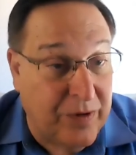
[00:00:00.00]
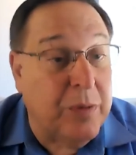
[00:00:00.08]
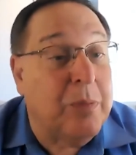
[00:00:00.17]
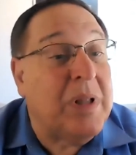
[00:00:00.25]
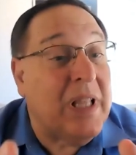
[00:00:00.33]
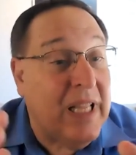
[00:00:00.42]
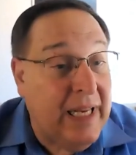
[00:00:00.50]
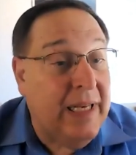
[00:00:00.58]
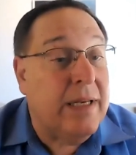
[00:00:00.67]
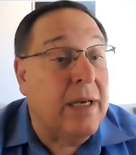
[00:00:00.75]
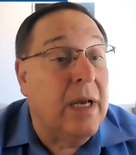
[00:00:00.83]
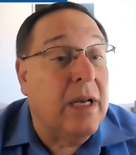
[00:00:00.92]
complete
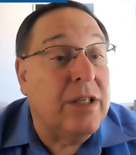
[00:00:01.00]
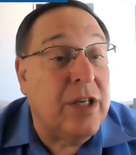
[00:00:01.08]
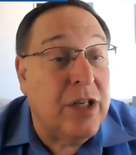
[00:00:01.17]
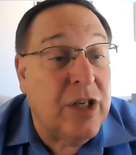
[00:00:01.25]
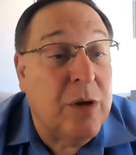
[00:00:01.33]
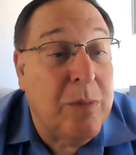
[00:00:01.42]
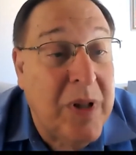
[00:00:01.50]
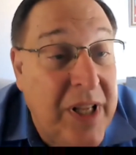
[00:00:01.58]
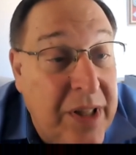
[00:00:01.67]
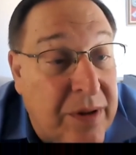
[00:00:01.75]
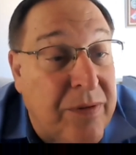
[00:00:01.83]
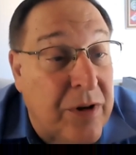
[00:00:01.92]
to complete
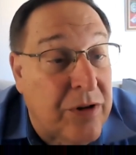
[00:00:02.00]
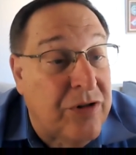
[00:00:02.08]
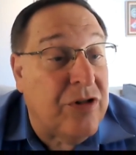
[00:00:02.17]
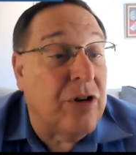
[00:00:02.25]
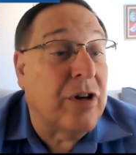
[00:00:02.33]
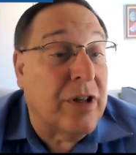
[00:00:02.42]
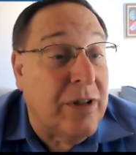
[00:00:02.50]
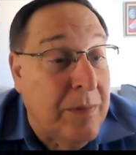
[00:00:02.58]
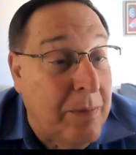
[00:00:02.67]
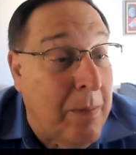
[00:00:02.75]
the full circle.